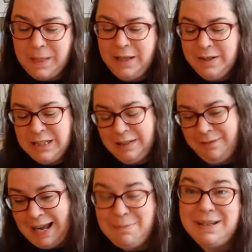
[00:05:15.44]
It's a
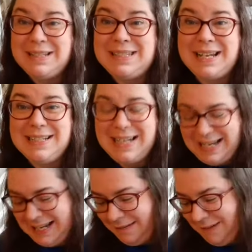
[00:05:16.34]
fabulous
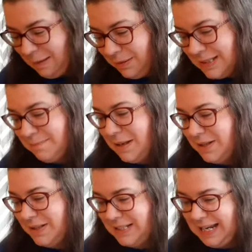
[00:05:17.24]
Sunday, a fabulous
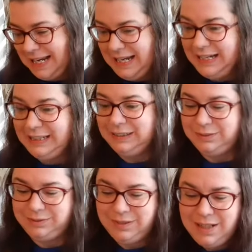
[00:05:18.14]
Mother's Day.
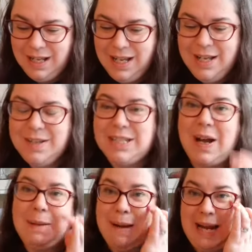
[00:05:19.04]
So
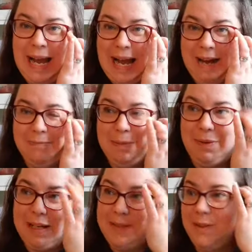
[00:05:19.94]
I might have, the
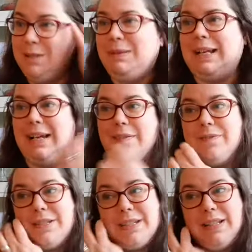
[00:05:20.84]
boys ordered my
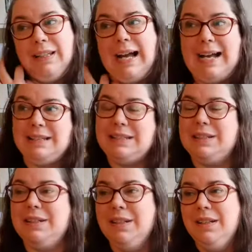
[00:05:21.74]
gifts
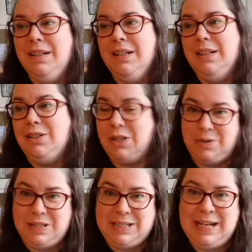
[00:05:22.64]
last
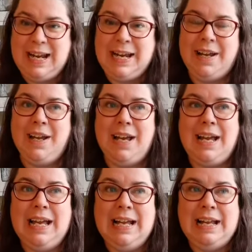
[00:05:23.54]
Tuesday,
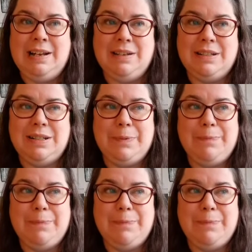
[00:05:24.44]
and